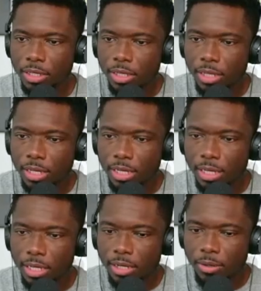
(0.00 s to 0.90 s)

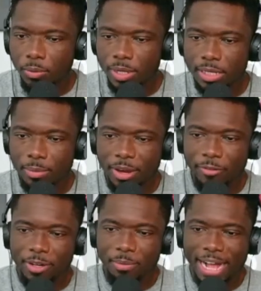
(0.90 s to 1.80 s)
Uh, what's up,
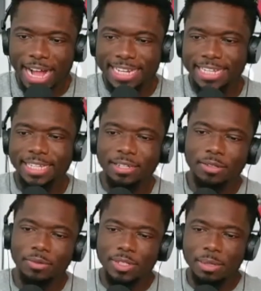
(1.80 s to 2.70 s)
everybody?
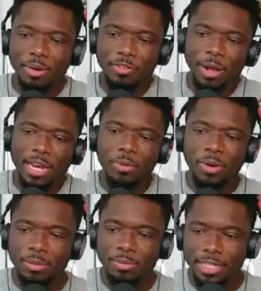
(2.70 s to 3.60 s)
What's up, everybody?
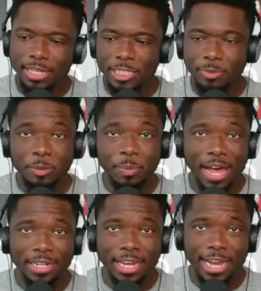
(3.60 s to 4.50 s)
Welcome to the King's Speech
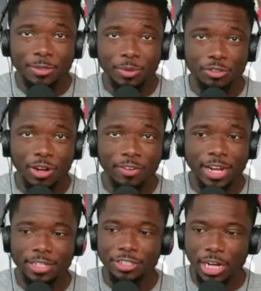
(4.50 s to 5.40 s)
podcast with Trevor
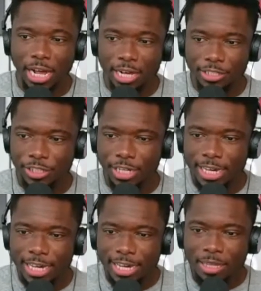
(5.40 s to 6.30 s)
and Josh,
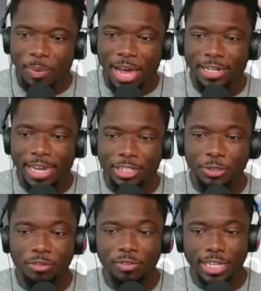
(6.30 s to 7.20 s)
the podcast you
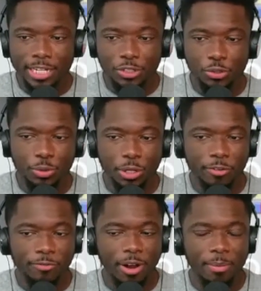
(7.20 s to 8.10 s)
can relate to, learn
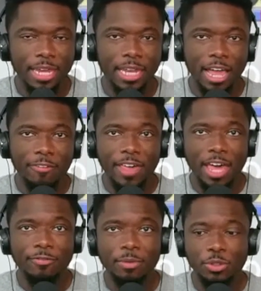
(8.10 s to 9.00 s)
from, and laugh at
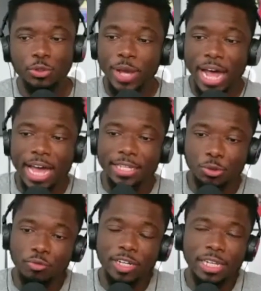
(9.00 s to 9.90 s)
from two guys who
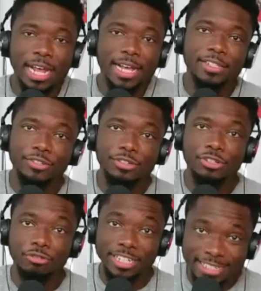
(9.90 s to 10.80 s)
realize the
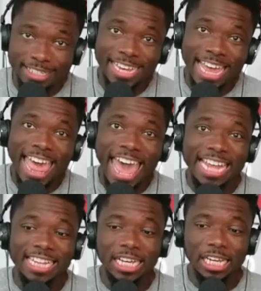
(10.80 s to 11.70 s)
streets and
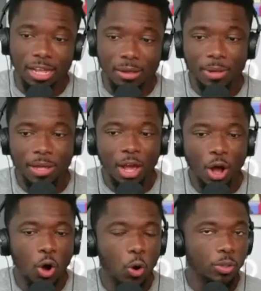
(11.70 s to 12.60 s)
the club
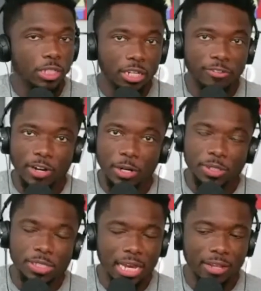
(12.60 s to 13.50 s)
only look fun on
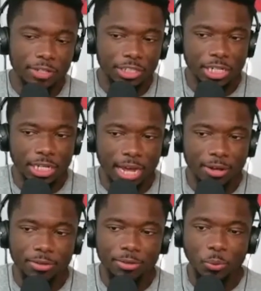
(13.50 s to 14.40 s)
television now.
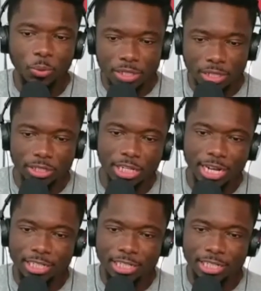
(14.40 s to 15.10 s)
What's good, Josh?